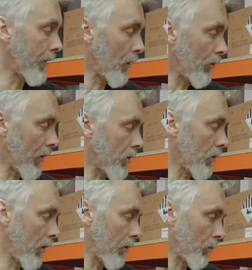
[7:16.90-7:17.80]
But now we've actually
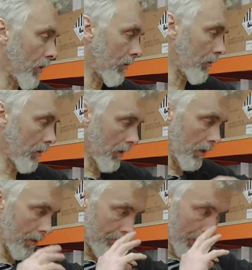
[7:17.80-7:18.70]
got them, we can
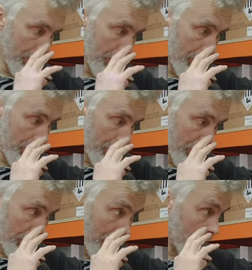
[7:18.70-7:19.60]
make
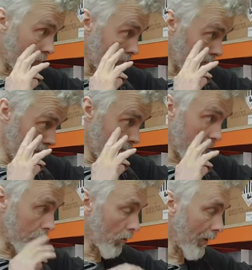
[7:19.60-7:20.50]
the CAD drawings a little
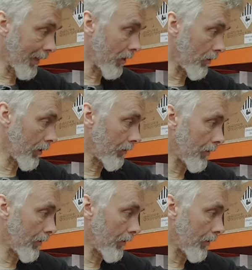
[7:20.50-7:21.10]
bit more accurate.